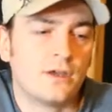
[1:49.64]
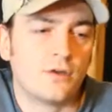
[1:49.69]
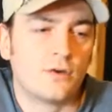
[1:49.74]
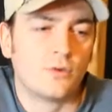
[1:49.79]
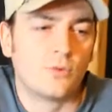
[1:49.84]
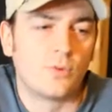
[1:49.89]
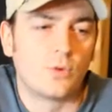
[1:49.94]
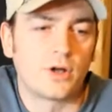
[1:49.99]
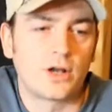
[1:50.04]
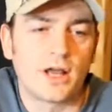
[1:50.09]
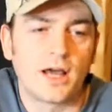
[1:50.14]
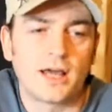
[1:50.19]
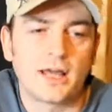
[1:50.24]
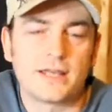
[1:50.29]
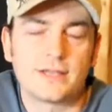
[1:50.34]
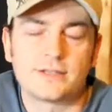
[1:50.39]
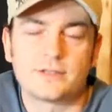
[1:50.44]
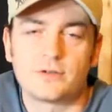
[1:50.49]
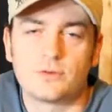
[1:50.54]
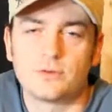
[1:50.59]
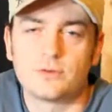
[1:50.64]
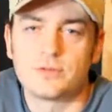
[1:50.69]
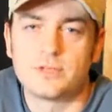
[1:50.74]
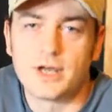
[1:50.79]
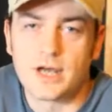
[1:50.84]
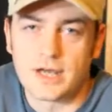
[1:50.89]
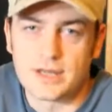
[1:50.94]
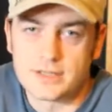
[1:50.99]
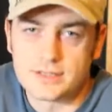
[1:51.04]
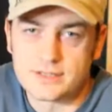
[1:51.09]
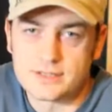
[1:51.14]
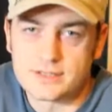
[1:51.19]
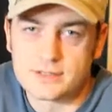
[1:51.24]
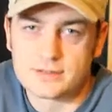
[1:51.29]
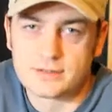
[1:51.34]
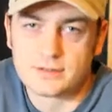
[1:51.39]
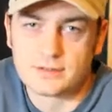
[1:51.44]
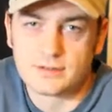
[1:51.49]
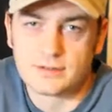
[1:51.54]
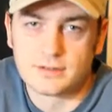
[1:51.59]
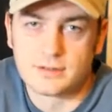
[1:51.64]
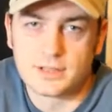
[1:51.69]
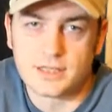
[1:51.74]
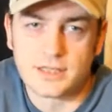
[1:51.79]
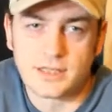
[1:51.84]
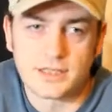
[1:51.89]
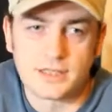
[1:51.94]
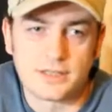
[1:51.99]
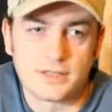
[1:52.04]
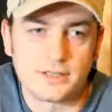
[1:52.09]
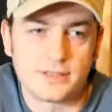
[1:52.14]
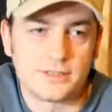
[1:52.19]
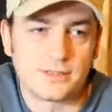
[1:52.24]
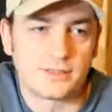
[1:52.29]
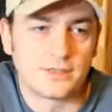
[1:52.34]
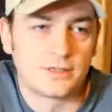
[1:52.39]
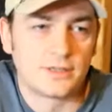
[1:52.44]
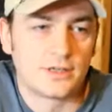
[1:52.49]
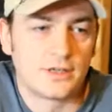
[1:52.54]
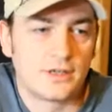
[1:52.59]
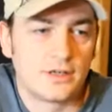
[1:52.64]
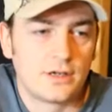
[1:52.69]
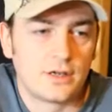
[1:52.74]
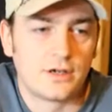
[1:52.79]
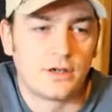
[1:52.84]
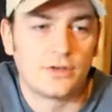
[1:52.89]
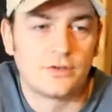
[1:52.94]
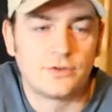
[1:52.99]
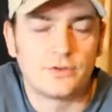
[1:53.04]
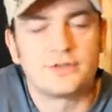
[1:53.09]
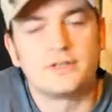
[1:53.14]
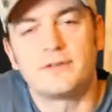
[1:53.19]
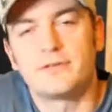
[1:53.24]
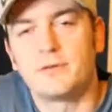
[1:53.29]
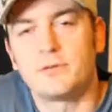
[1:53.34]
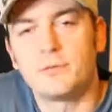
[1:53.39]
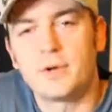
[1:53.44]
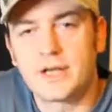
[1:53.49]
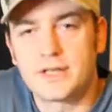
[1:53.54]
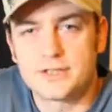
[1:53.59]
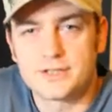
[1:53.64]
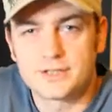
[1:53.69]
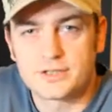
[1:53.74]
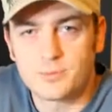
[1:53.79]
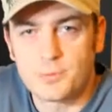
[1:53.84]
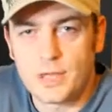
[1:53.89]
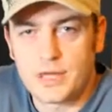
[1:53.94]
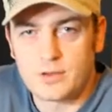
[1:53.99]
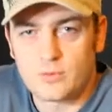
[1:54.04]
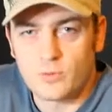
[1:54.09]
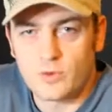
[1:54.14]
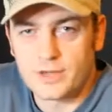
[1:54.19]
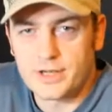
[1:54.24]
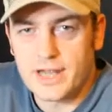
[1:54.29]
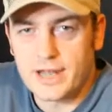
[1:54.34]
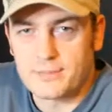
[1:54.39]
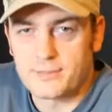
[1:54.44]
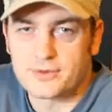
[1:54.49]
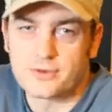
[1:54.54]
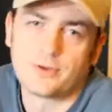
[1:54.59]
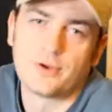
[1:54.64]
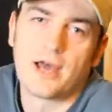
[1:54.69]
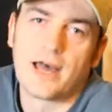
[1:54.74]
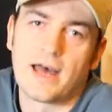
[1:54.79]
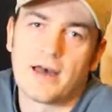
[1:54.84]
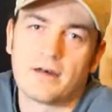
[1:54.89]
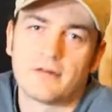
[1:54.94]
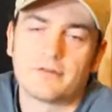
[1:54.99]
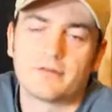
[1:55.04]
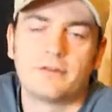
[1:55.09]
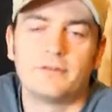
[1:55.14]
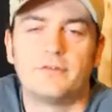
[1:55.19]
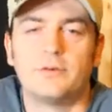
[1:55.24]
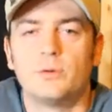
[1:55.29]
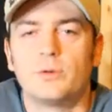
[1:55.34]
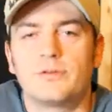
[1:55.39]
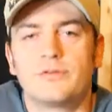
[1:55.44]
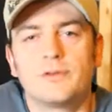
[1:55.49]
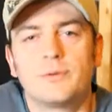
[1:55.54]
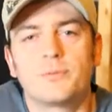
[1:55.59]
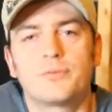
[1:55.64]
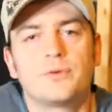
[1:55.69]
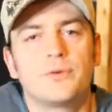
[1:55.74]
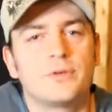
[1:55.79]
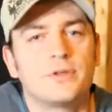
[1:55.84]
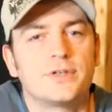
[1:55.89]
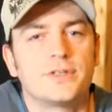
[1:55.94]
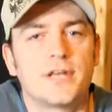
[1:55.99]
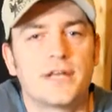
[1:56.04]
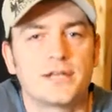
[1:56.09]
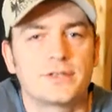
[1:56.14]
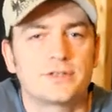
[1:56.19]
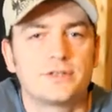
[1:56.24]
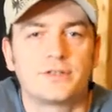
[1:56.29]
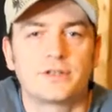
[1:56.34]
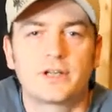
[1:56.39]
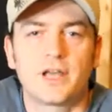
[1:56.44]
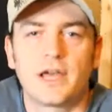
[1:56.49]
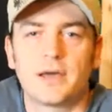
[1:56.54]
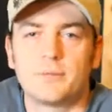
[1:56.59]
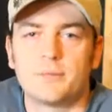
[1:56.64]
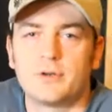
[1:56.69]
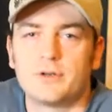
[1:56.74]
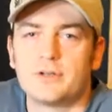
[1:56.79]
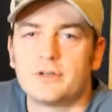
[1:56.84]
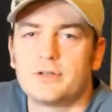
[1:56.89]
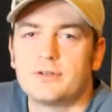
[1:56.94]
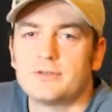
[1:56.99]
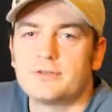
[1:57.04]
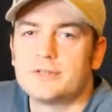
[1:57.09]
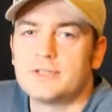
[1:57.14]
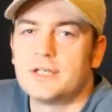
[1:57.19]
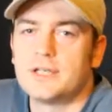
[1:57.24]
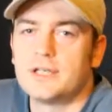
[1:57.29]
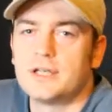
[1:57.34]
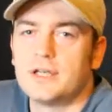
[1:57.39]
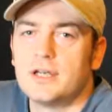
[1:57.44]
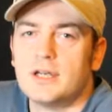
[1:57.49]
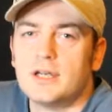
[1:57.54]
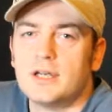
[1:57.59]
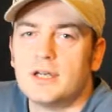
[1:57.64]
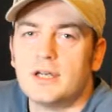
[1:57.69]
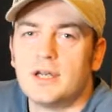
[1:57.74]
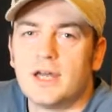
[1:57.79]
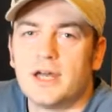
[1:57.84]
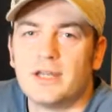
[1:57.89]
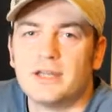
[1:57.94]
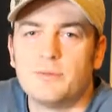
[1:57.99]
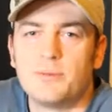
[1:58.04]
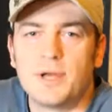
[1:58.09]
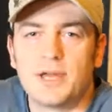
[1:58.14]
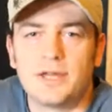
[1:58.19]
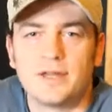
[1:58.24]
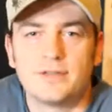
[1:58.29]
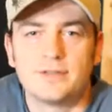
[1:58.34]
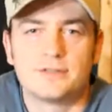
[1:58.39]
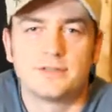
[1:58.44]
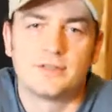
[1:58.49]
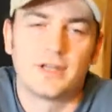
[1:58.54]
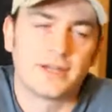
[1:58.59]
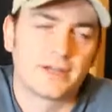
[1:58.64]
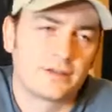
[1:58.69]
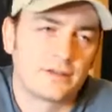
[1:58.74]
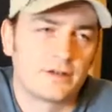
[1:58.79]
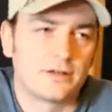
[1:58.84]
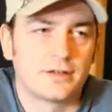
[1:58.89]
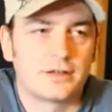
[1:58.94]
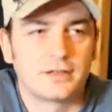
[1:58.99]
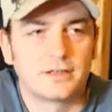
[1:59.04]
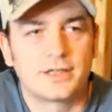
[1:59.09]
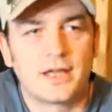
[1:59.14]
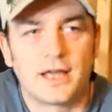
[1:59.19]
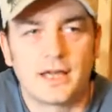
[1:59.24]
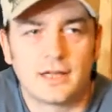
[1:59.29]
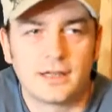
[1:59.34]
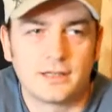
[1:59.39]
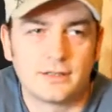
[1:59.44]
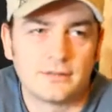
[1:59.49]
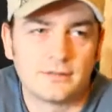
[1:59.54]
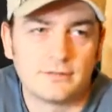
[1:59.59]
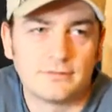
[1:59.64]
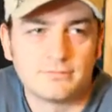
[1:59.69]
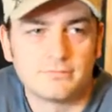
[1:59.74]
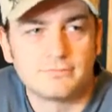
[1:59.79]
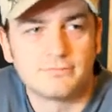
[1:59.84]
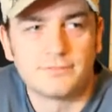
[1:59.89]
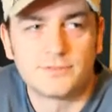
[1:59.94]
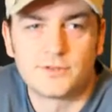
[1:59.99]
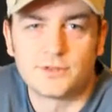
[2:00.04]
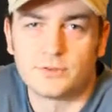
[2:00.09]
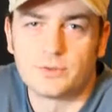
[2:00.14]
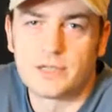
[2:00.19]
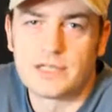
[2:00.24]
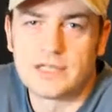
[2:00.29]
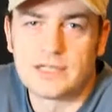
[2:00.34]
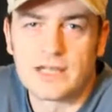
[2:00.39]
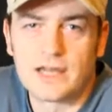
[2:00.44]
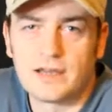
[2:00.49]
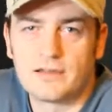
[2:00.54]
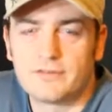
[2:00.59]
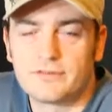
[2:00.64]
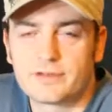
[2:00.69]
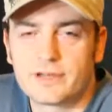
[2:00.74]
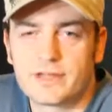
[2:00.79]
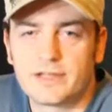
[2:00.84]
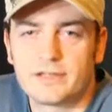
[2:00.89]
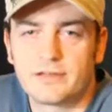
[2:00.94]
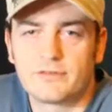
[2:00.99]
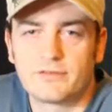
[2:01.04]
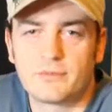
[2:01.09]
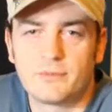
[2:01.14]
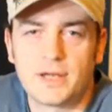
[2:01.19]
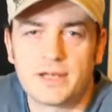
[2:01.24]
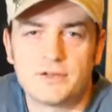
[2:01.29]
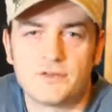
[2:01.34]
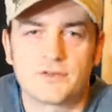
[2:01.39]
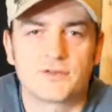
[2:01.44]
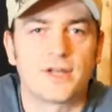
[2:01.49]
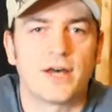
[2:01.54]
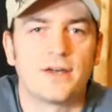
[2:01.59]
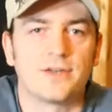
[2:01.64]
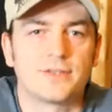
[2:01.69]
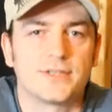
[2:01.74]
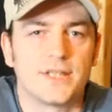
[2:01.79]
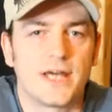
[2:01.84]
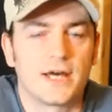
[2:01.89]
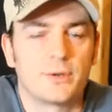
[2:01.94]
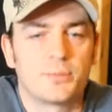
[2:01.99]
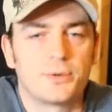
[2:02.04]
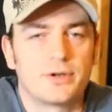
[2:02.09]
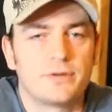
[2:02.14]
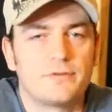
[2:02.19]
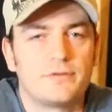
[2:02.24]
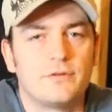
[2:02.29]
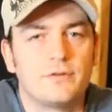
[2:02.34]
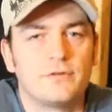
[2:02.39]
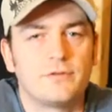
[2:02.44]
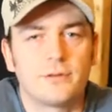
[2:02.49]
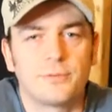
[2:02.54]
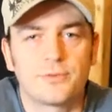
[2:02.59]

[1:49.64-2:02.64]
What ISO does is, there's different ranges depending on what camera you have. If you were to flip through the settings in your camera, you'll see, it depends, Nikon and Canon, Sony, they have kind of different menu styles and that, but if you flip